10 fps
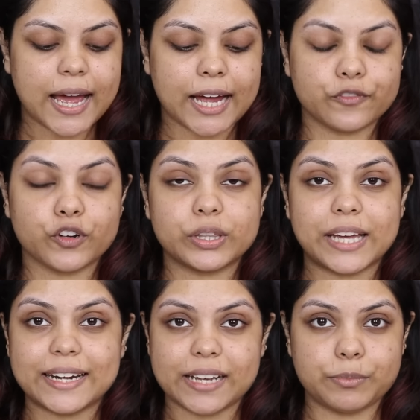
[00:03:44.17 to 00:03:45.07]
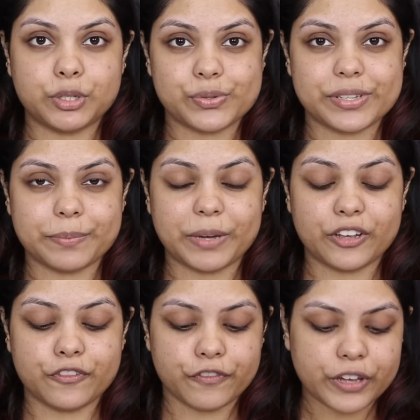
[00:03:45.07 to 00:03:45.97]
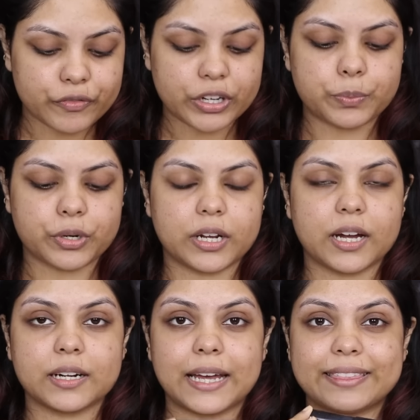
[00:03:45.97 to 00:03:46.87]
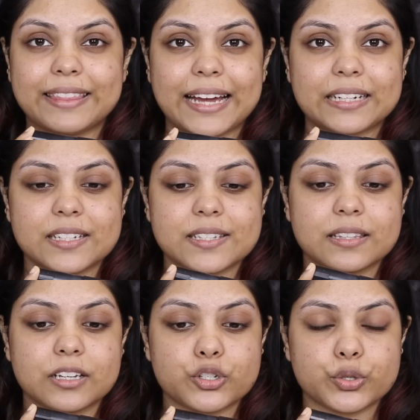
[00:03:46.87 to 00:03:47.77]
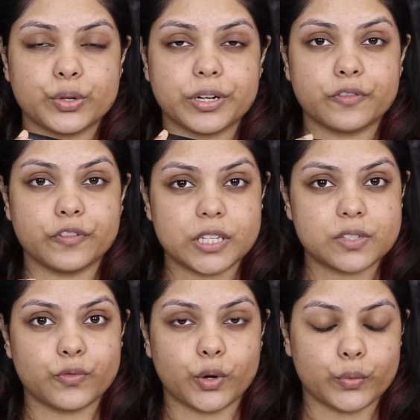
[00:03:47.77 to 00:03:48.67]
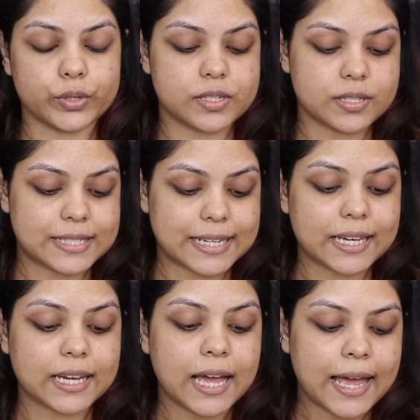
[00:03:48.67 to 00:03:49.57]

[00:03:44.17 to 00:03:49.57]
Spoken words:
and for that I'm using my favorite product, and that is the Sugar Face Forward Stick,